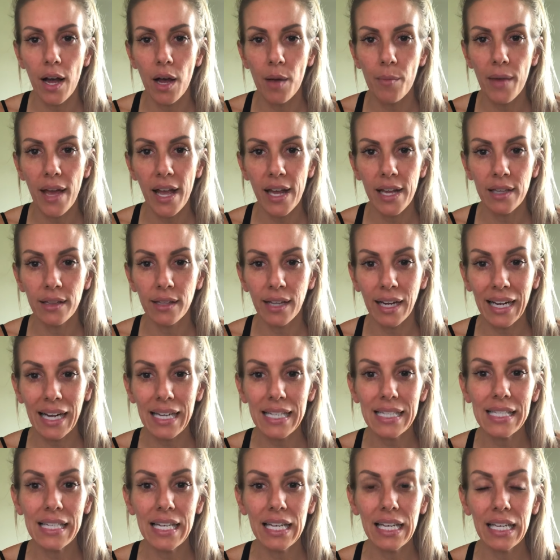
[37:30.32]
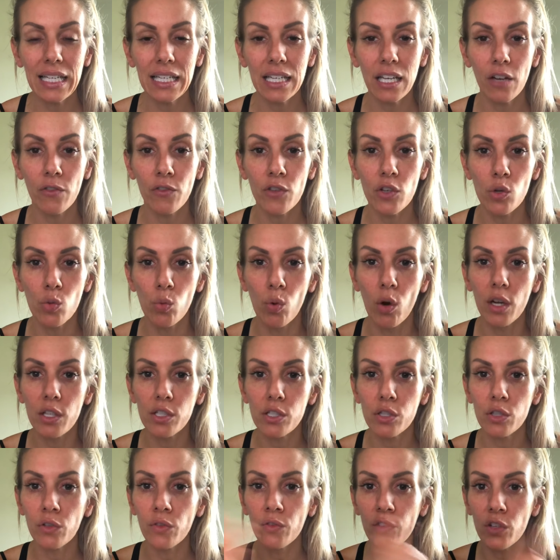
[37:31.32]
And like I said, if you want
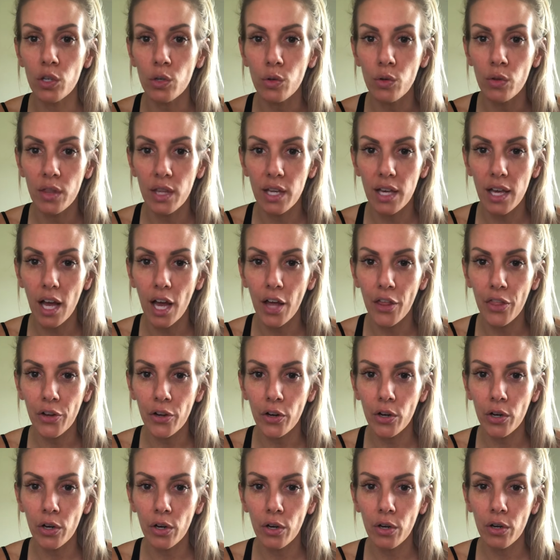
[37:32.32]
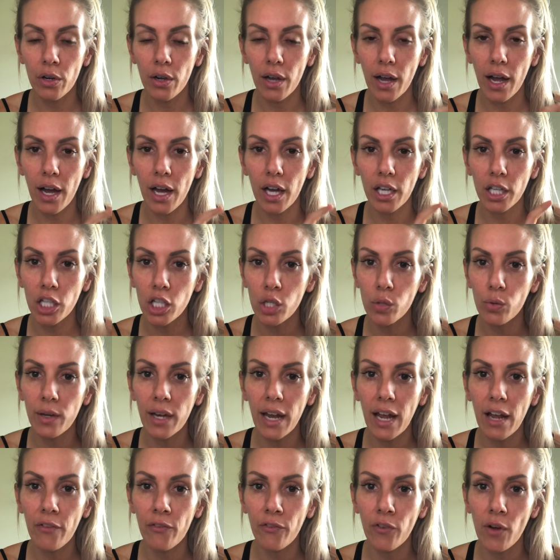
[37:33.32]
to view the other
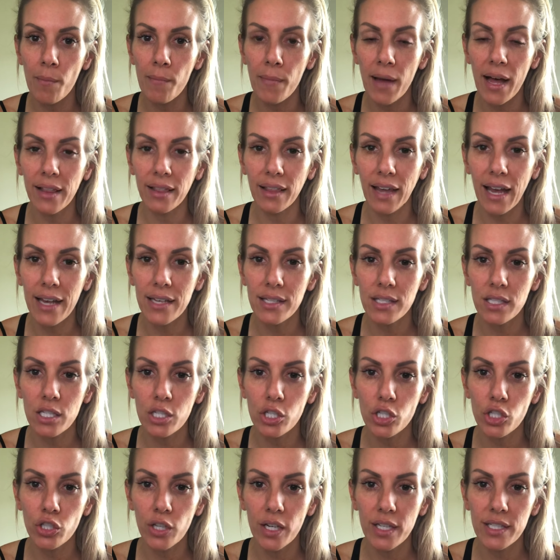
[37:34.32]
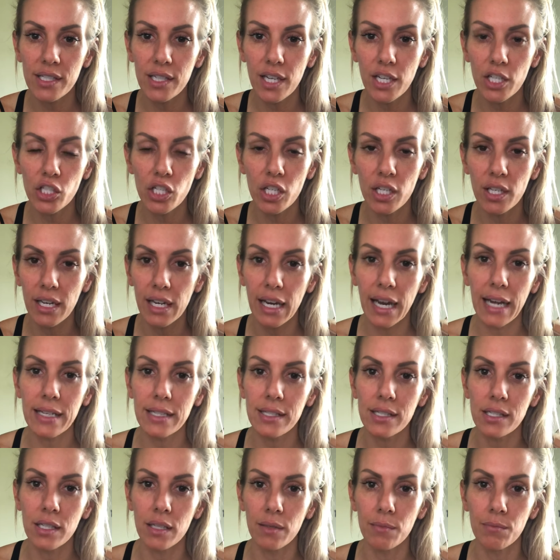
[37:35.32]
Q&A from my last shred session, it has
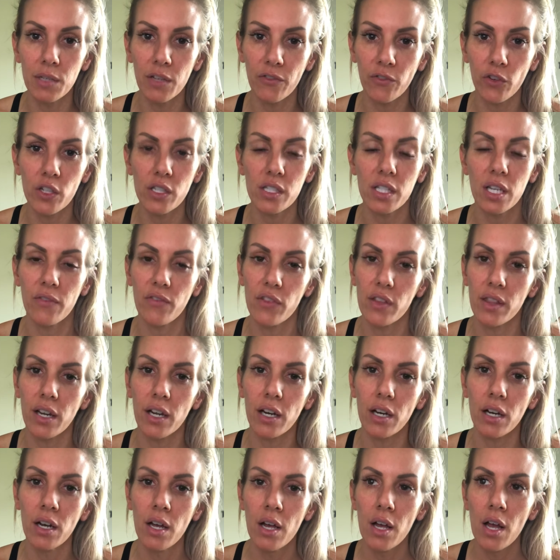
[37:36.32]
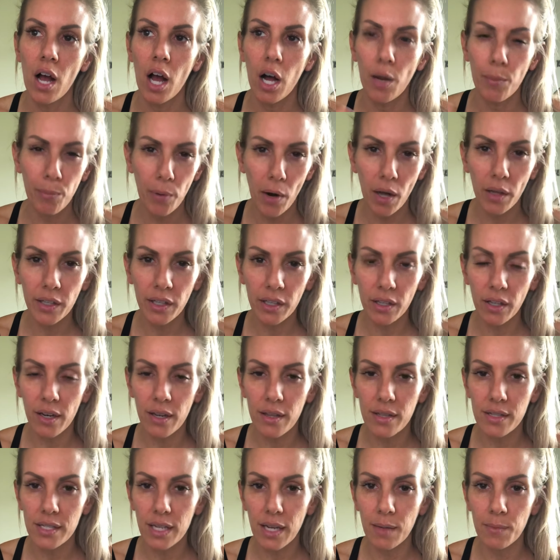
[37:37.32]
some different stuff in there. Probably a lot of
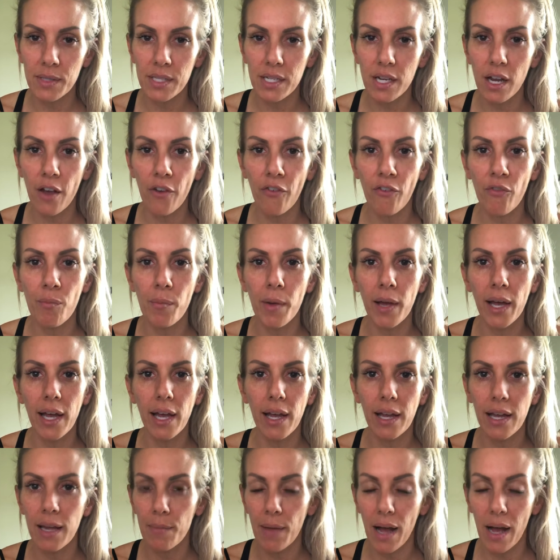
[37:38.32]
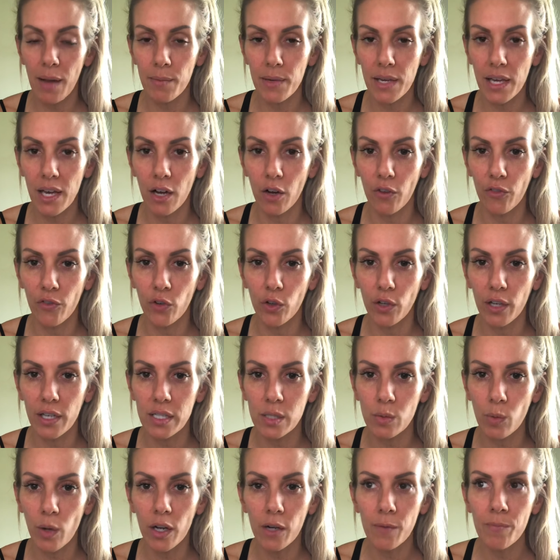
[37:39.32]
the same stuff, but it might be helpful as
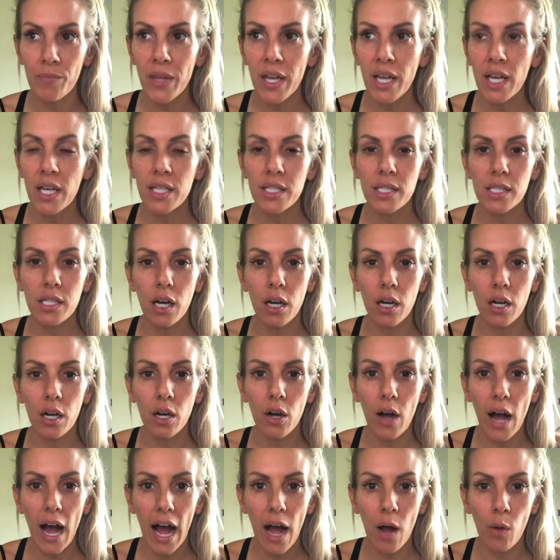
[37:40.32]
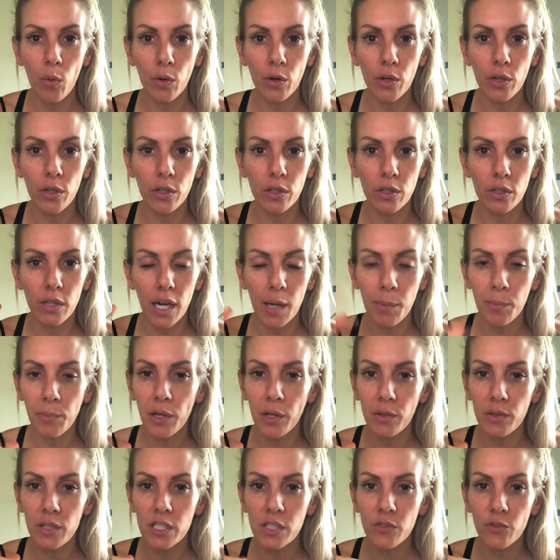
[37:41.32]
well. So I will
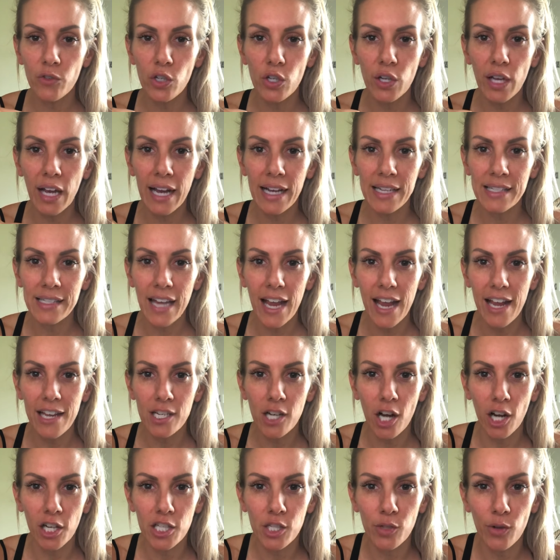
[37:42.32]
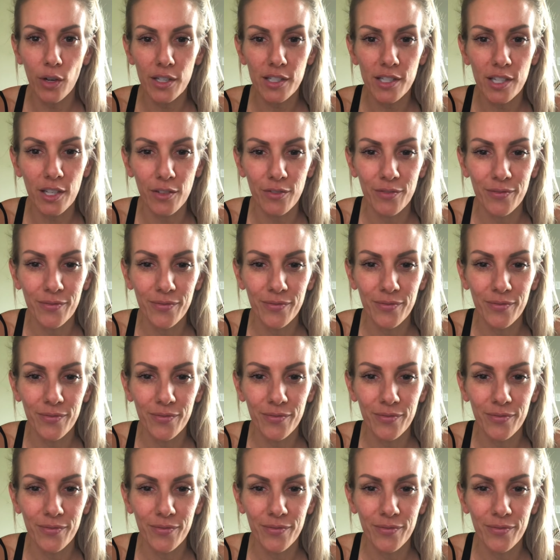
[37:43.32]
upload this for you guys and talk to you all soon.